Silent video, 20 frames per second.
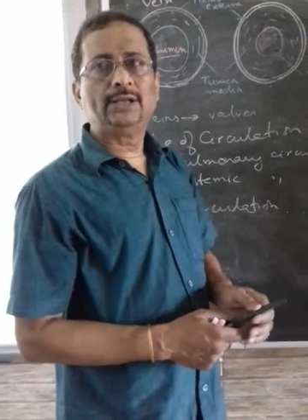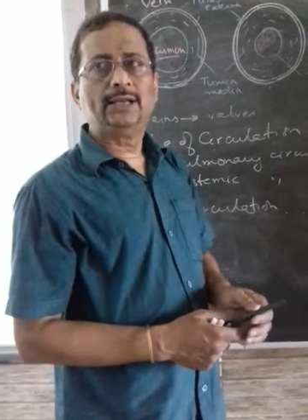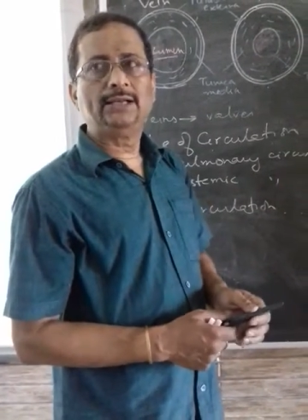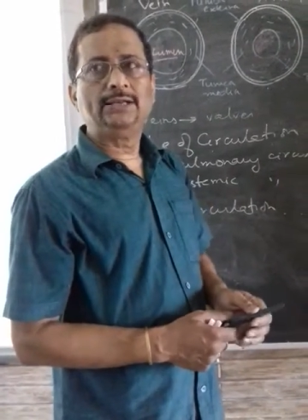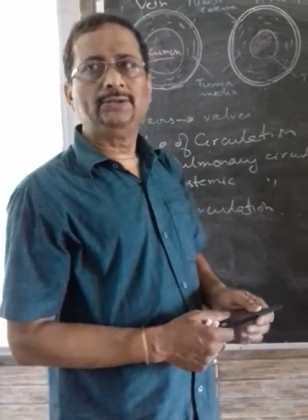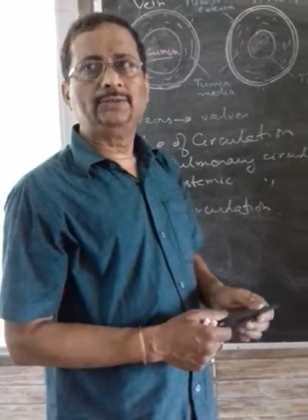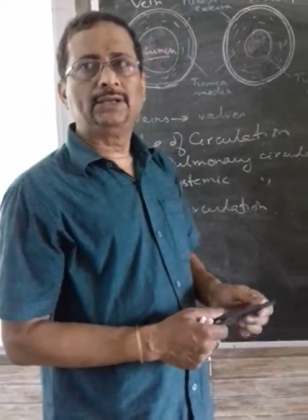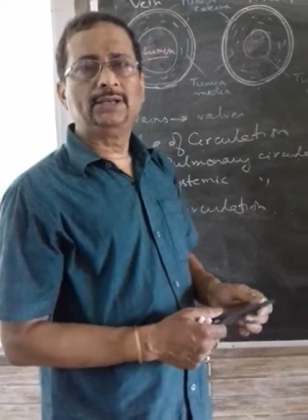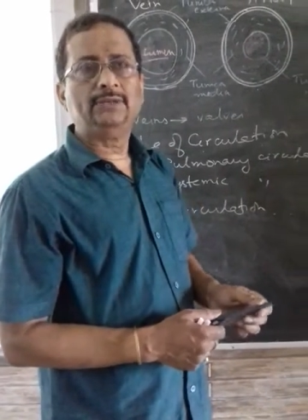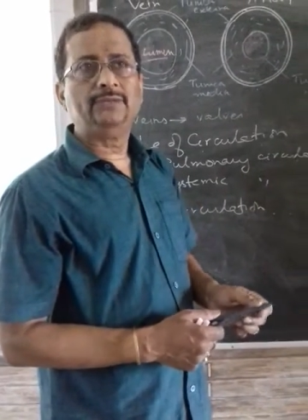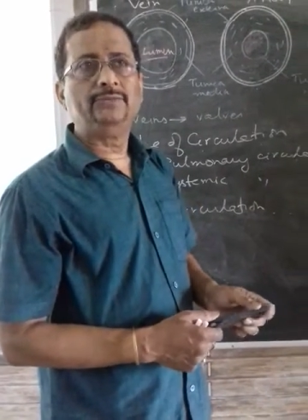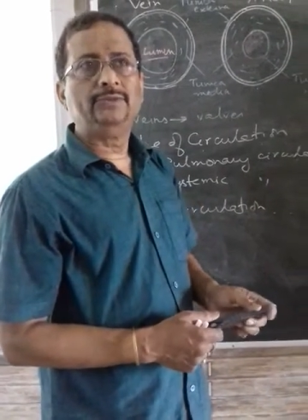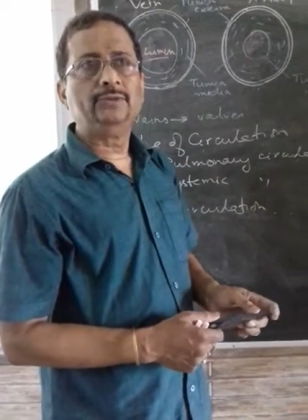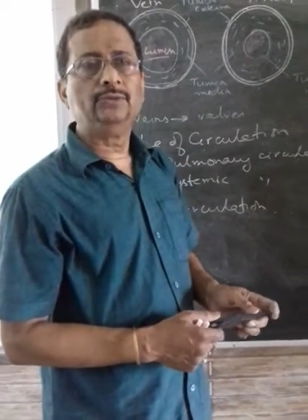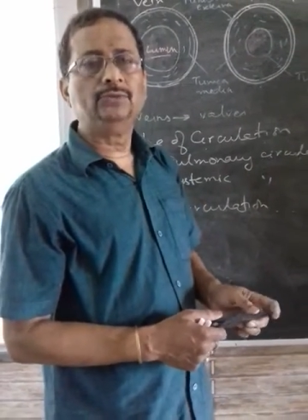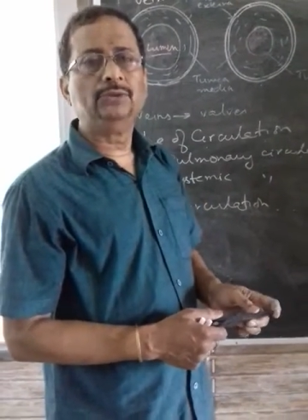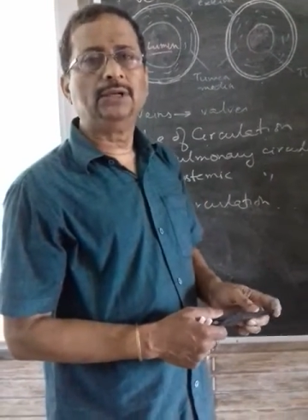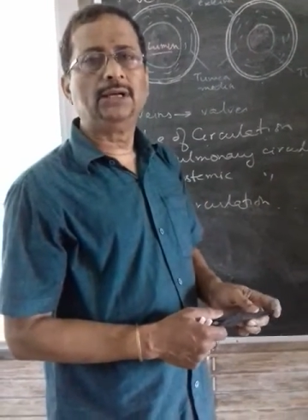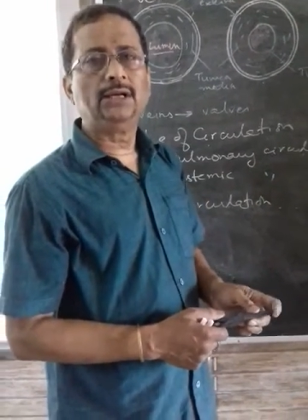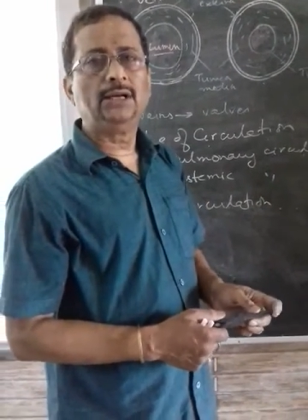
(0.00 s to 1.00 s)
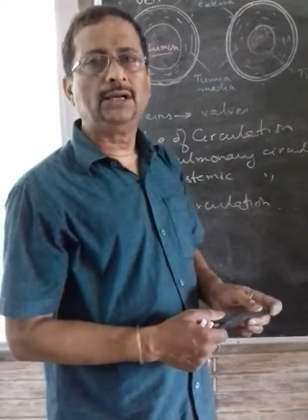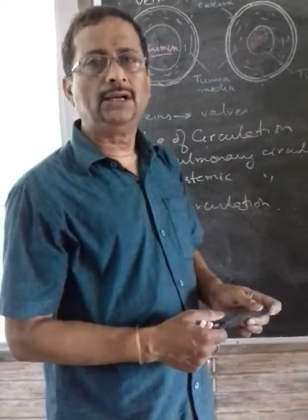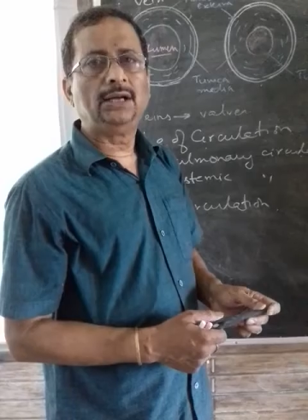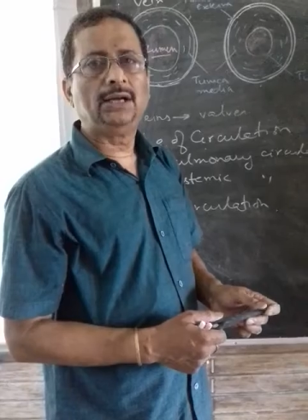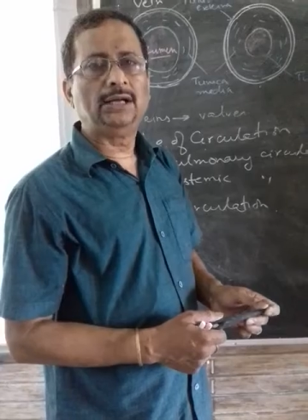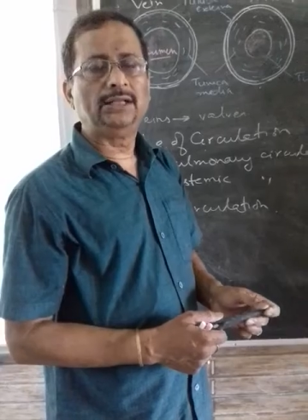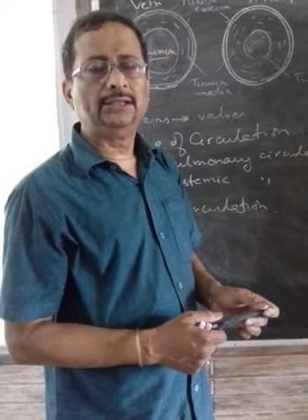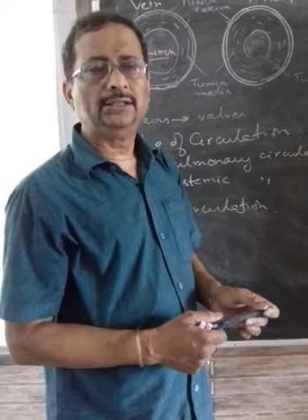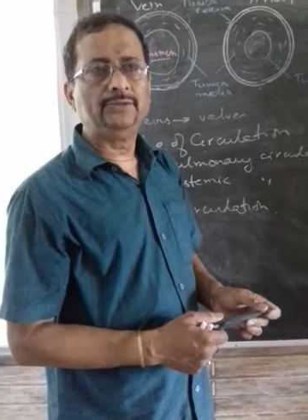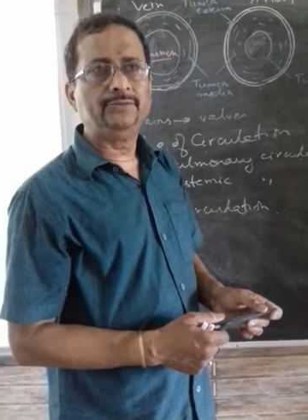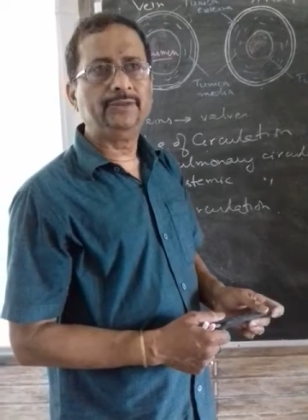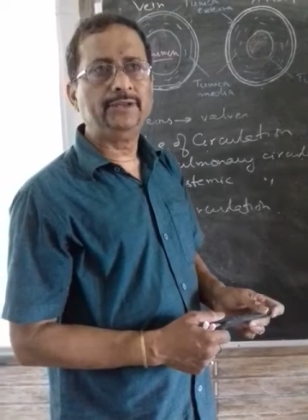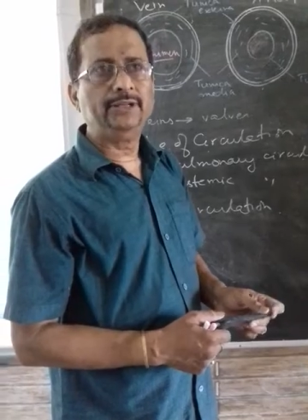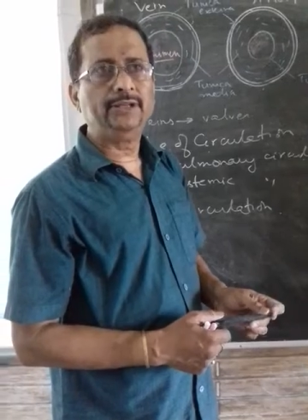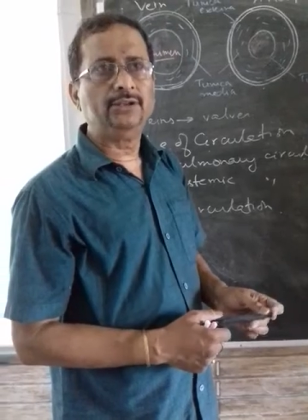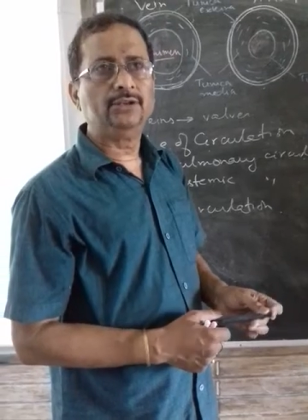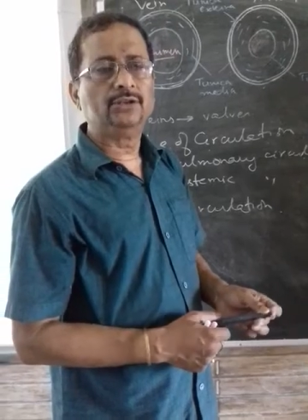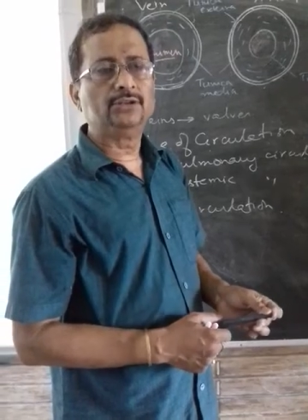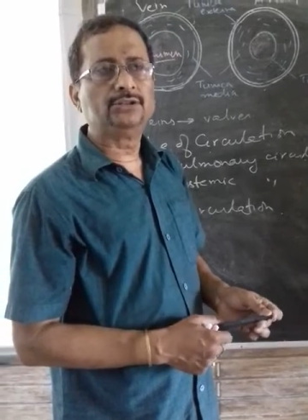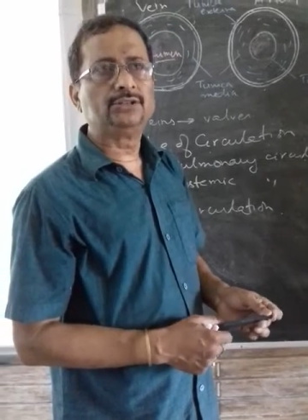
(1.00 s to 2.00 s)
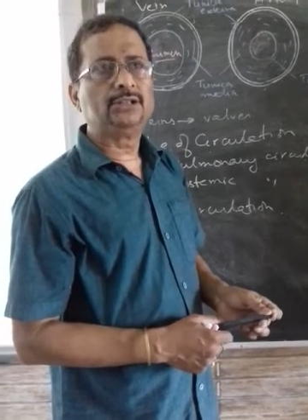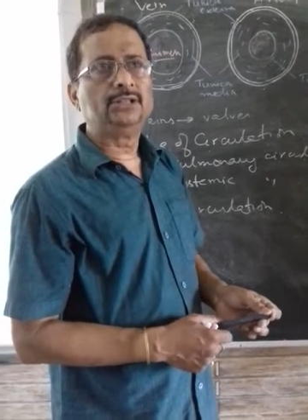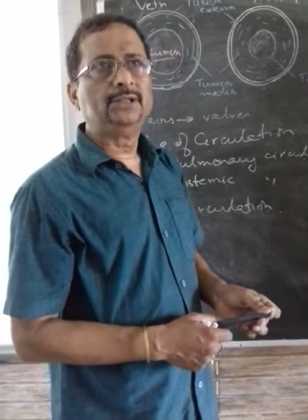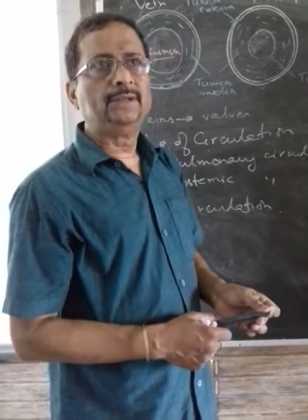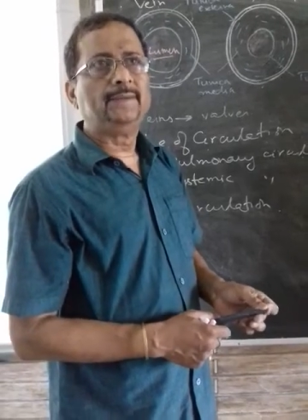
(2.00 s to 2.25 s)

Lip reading: that you can view the other videos,